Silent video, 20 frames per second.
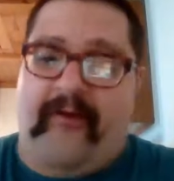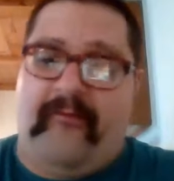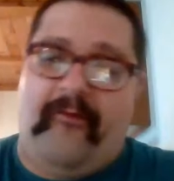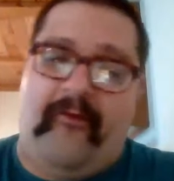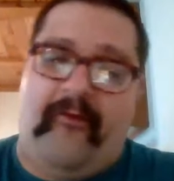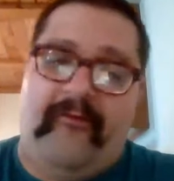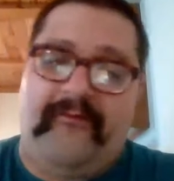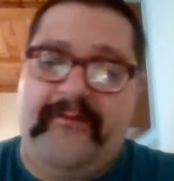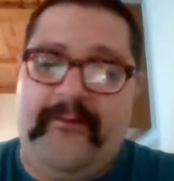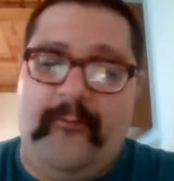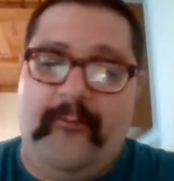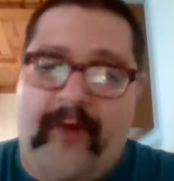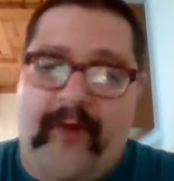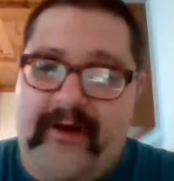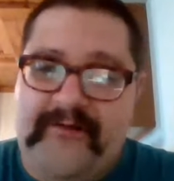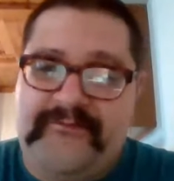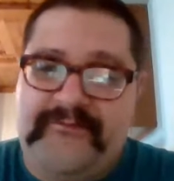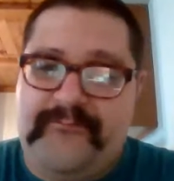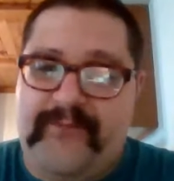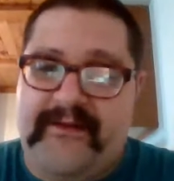all he
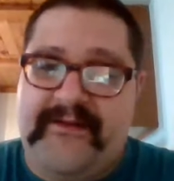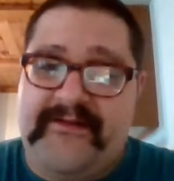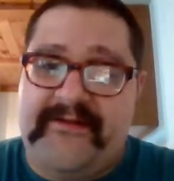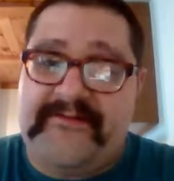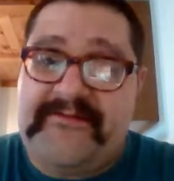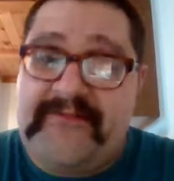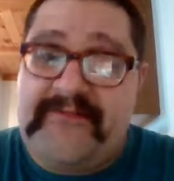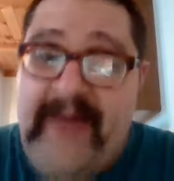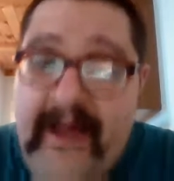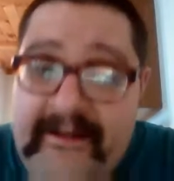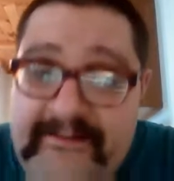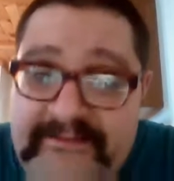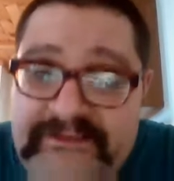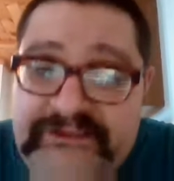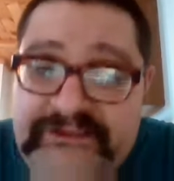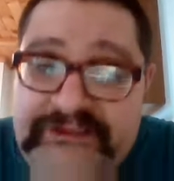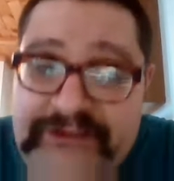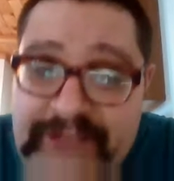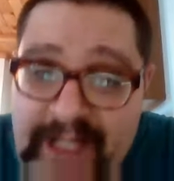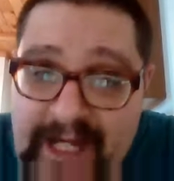wants, but it's not
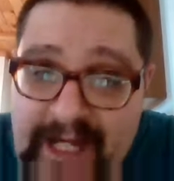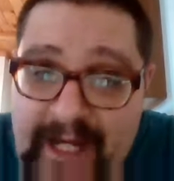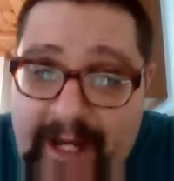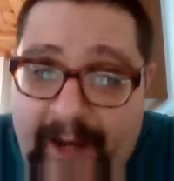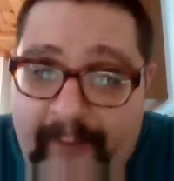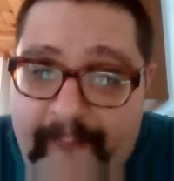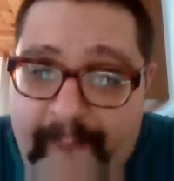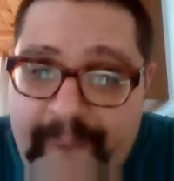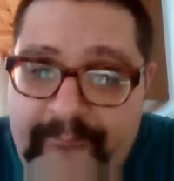his job.